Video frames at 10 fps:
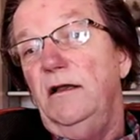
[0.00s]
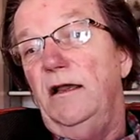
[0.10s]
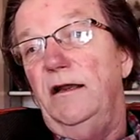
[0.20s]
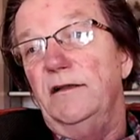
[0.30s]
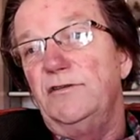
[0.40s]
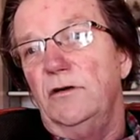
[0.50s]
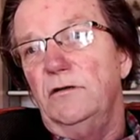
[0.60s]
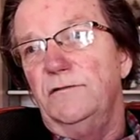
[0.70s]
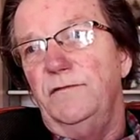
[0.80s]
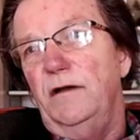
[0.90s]
and it
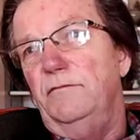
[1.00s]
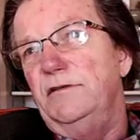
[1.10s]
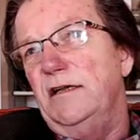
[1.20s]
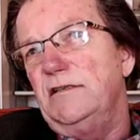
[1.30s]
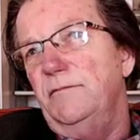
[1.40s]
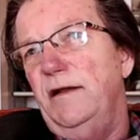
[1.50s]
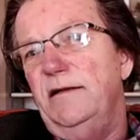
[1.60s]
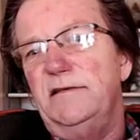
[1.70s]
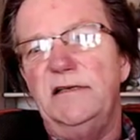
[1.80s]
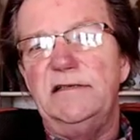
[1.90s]
sold, it was
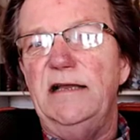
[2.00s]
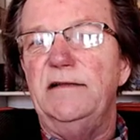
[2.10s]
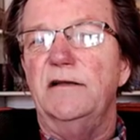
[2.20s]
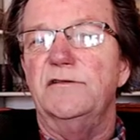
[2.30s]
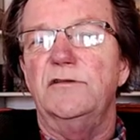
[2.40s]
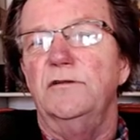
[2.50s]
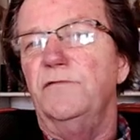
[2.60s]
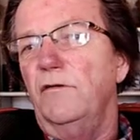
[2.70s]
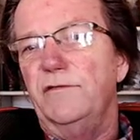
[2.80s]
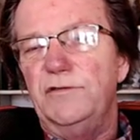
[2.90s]
estimated 68,000, sold
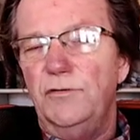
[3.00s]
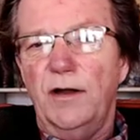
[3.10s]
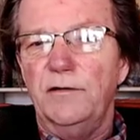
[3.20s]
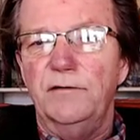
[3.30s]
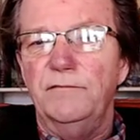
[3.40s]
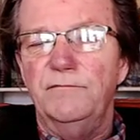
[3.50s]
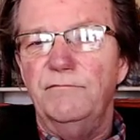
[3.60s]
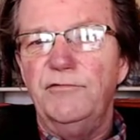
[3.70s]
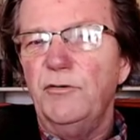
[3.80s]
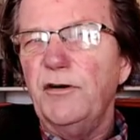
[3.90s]
for over
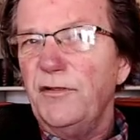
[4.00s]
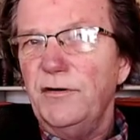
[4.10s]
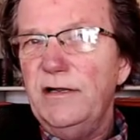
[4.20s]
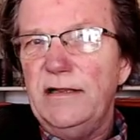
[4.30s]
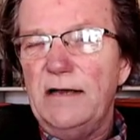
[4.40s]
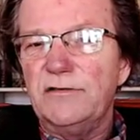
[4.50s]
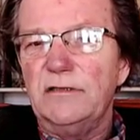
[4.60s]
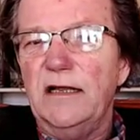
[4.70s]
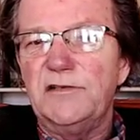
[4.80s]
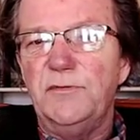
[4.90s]

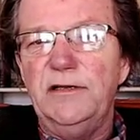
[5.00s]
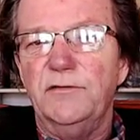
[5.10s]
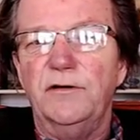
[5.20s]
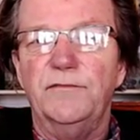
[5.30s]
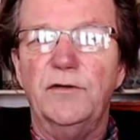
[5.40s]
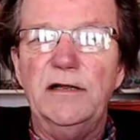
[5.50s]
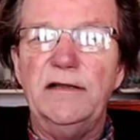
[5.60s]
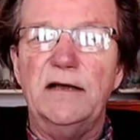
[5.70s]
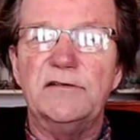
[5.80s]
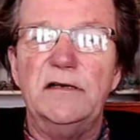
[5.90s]
230,000 last week,
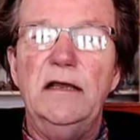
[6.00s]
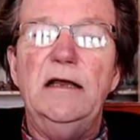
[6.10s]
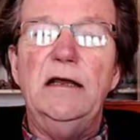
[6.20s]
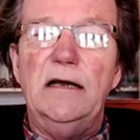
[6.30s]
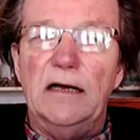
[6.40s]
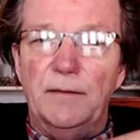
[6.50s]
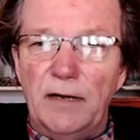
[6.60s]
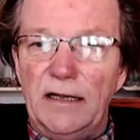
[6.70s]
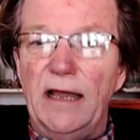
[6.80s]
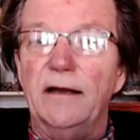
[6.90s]
240,000.
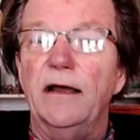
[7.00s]
Again,